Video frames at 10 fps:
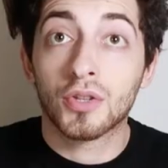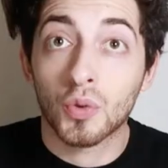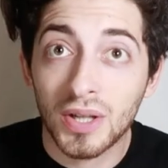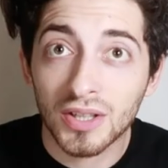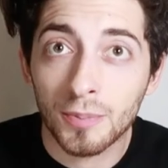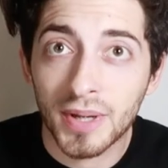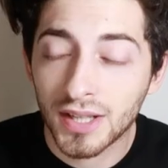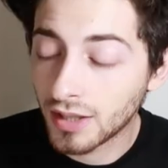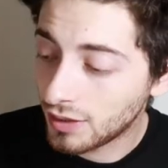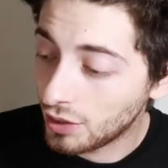So welcome
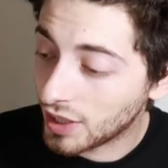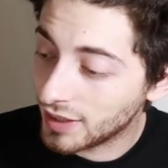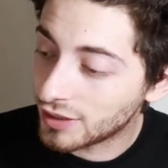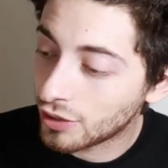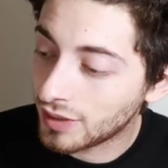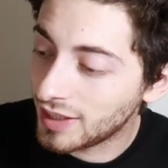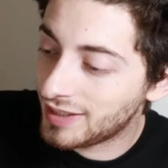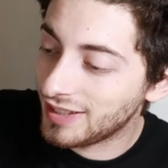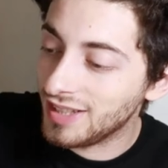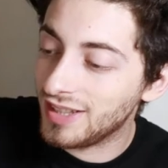back. You can totally
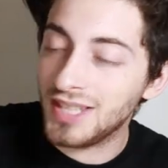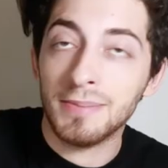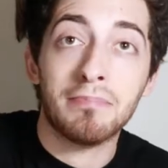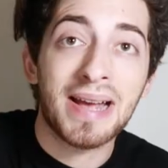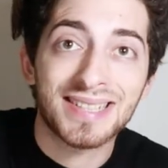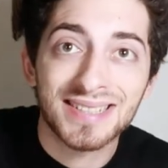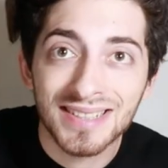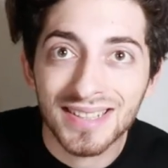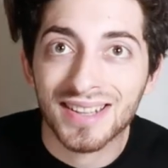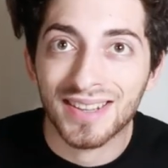see the
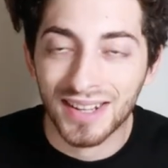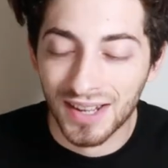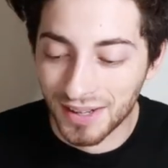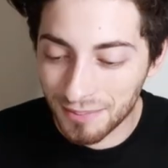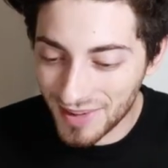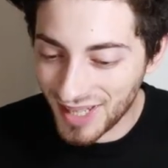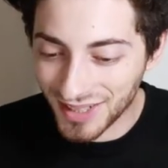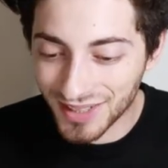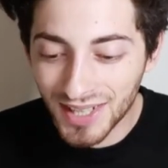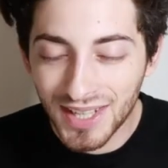mess that I
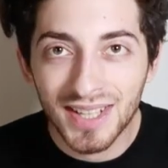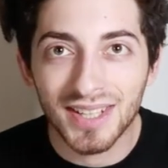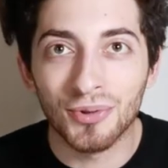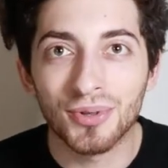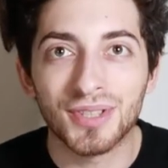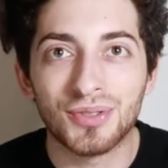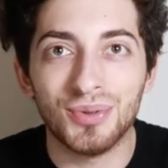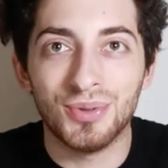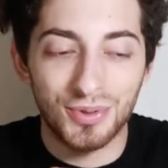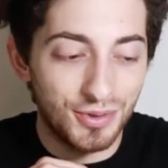made in order
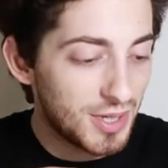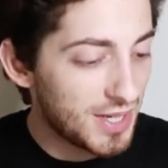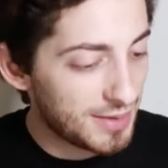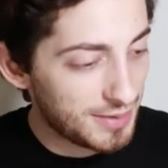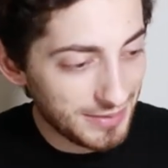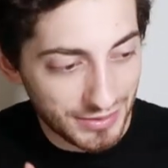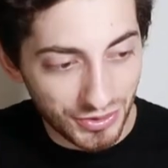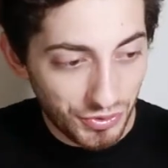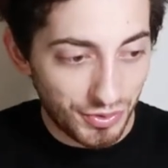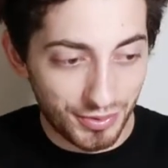to
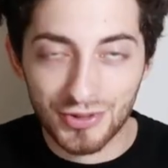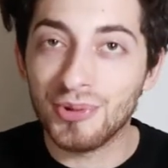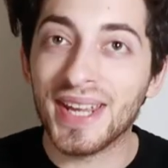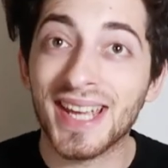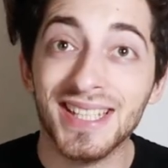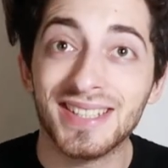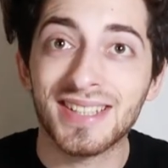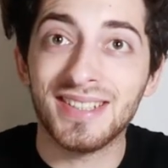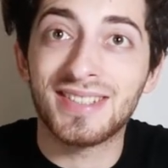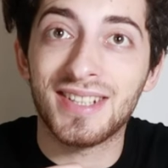sort of create
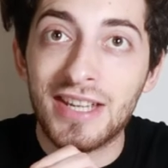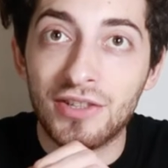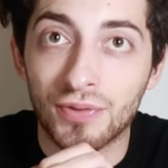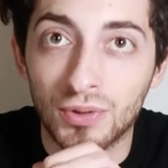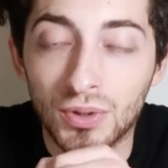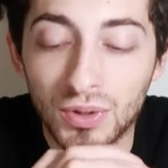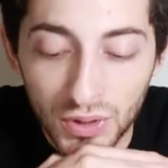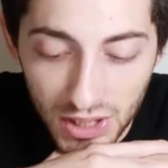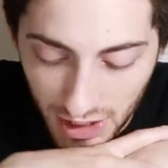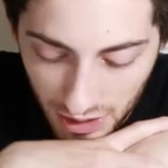a stage
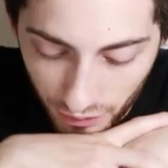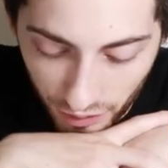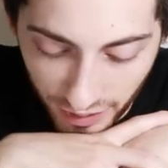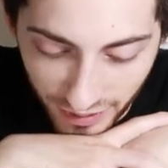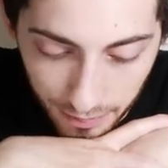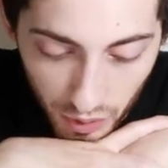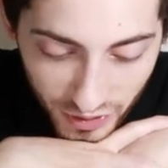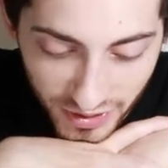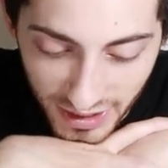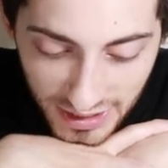for this
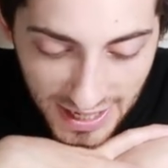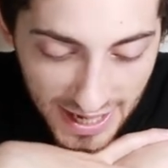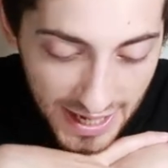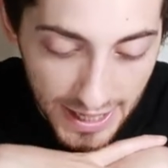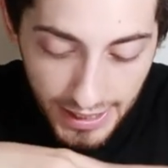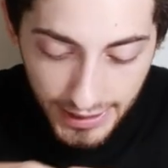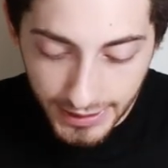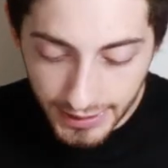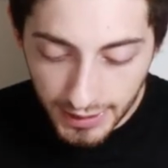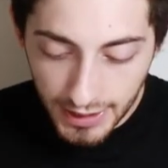unboxing.
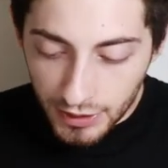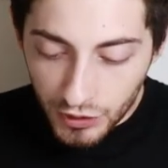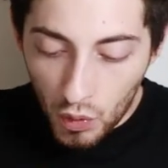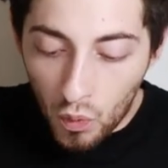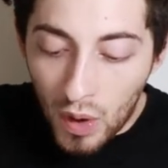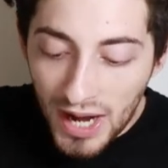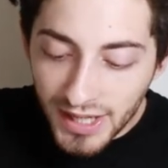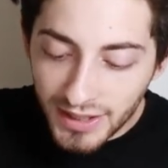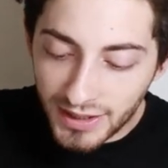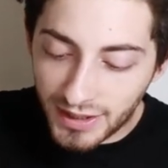And so
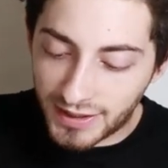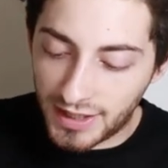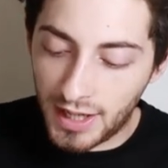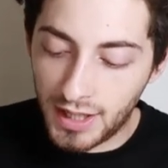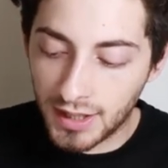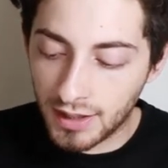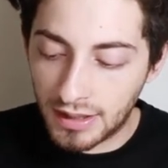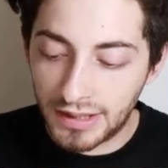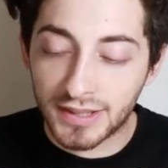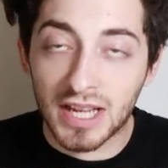why did I say
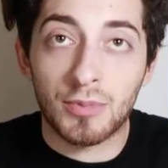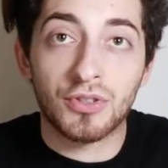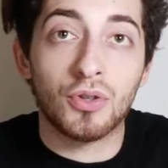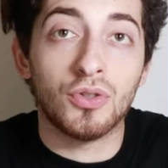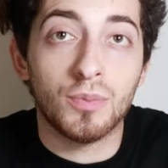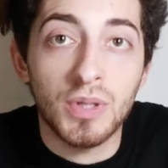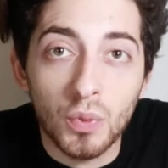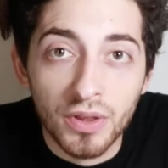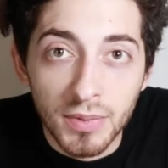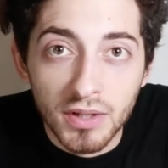that this camera is going to be
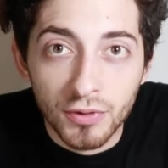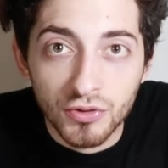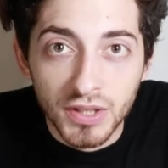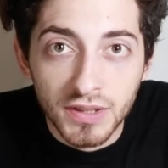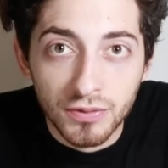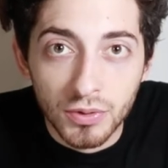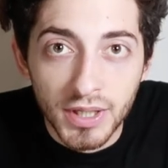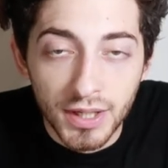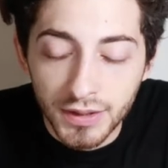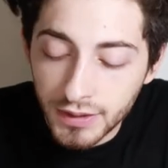with me for just a few
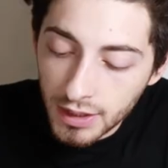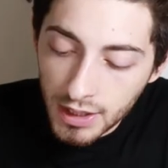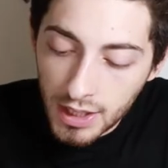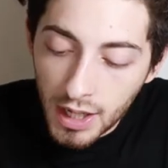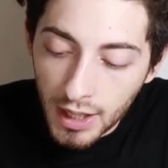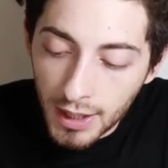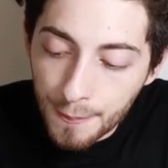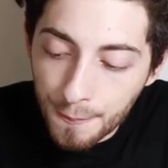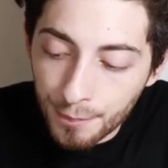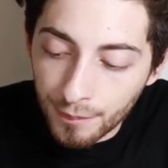days?
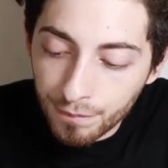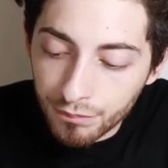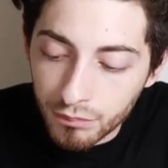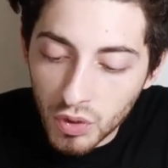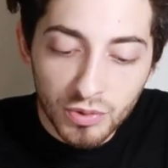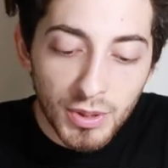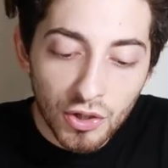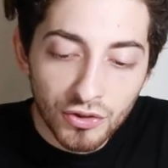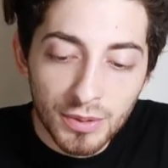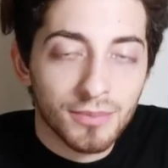Mostly
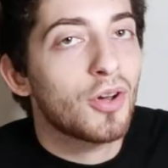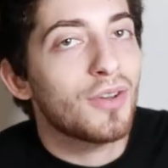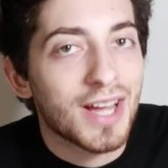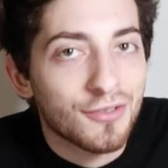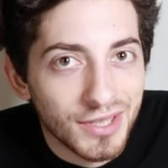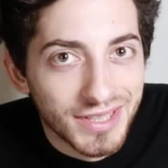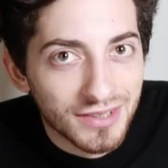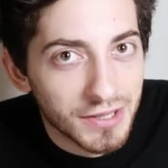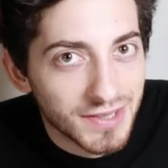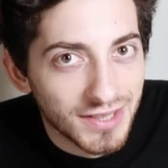because I'm not actually
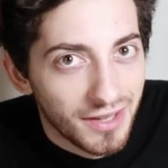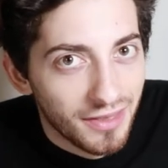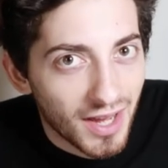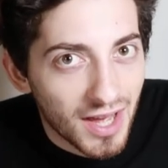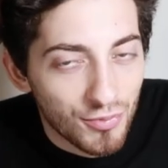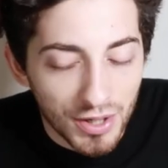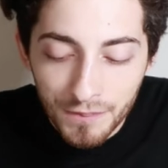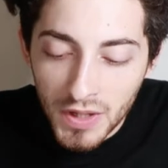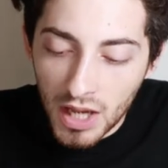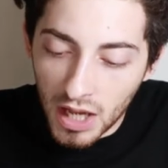interested in the
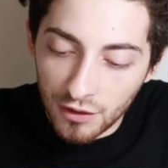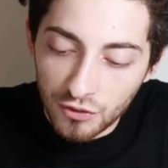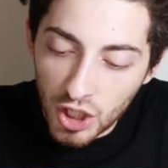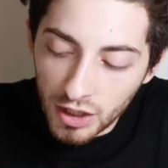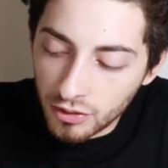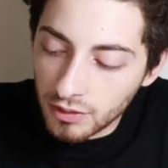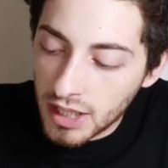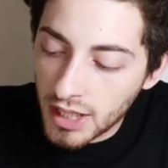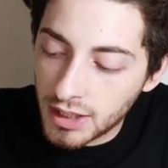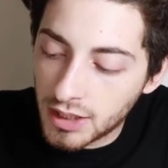camera. I've checked
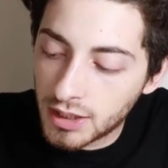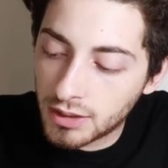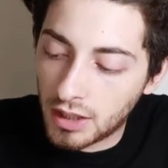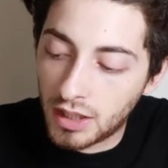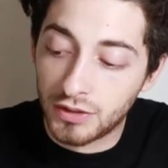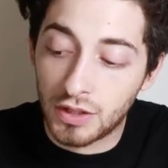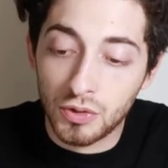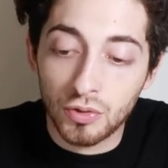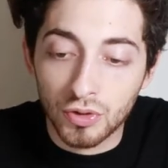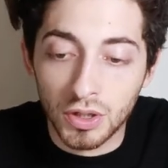online, as I
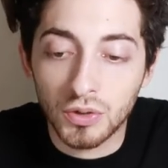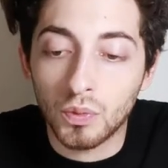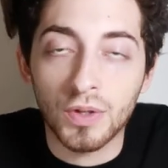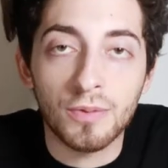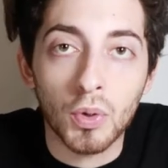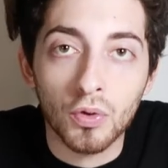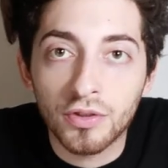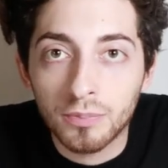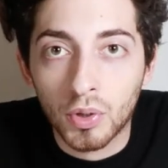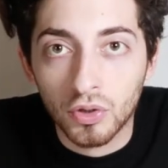usually do with
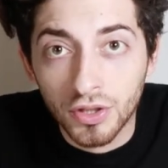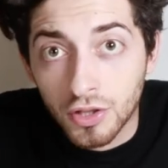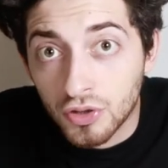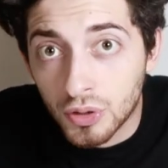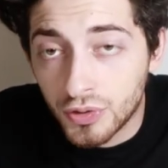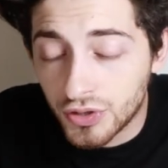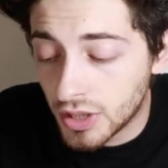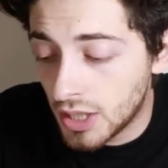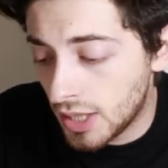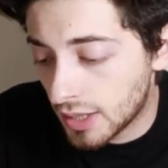most point and
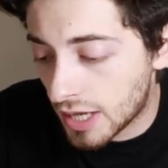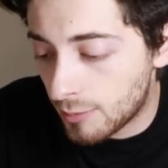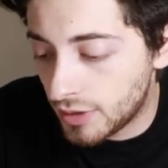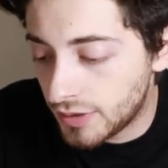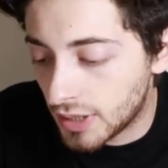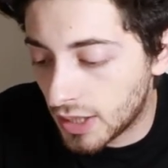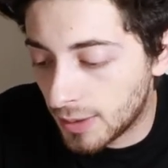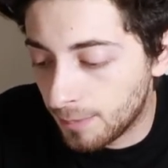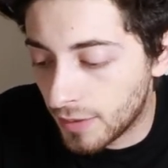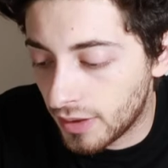shoots cameras,
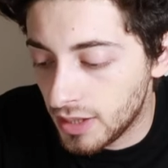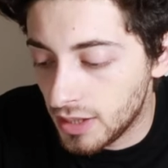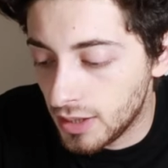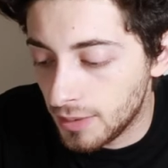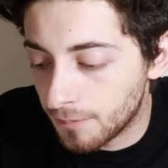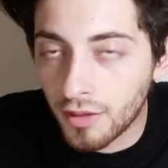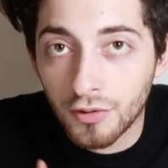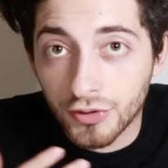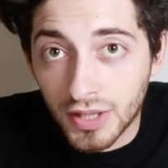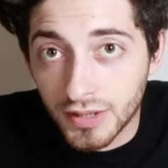the
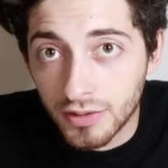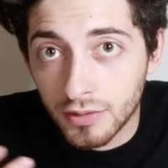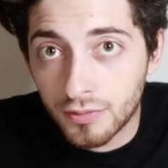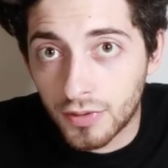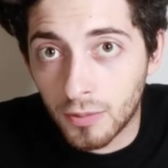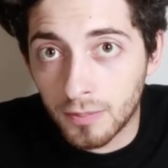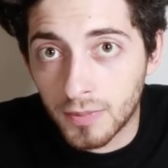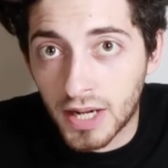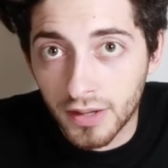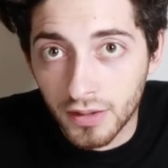results
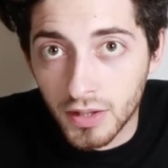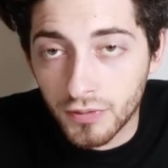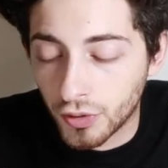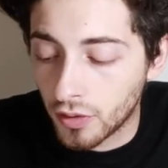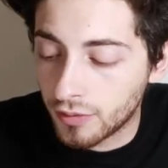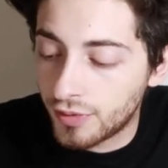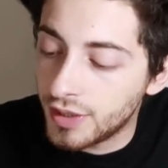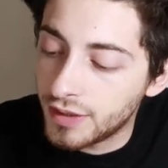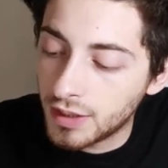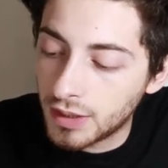from other
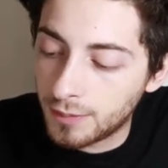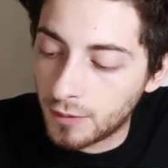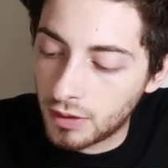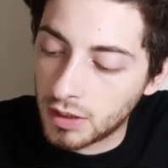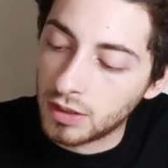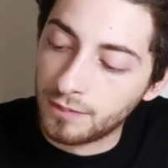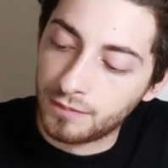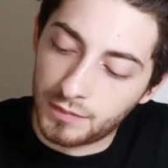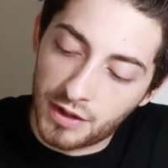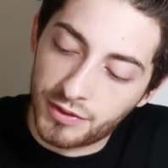photographers
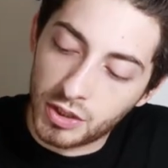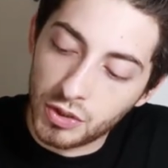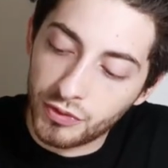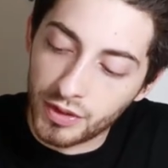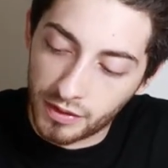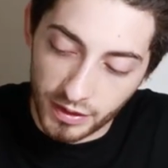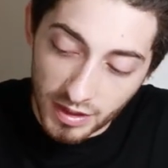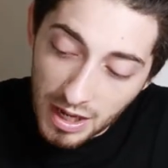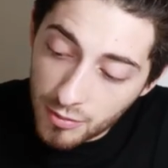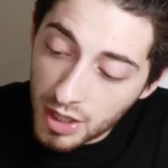after using this
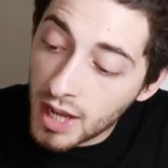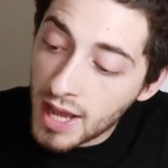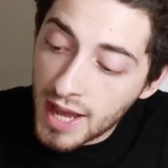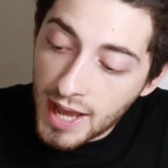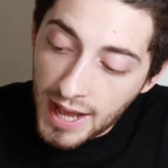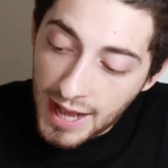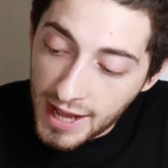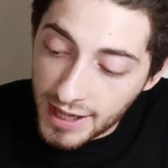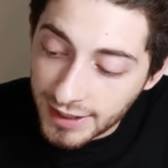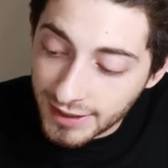camera.
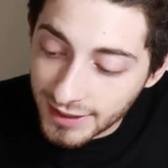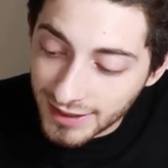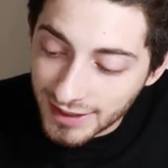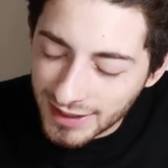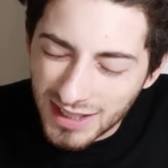And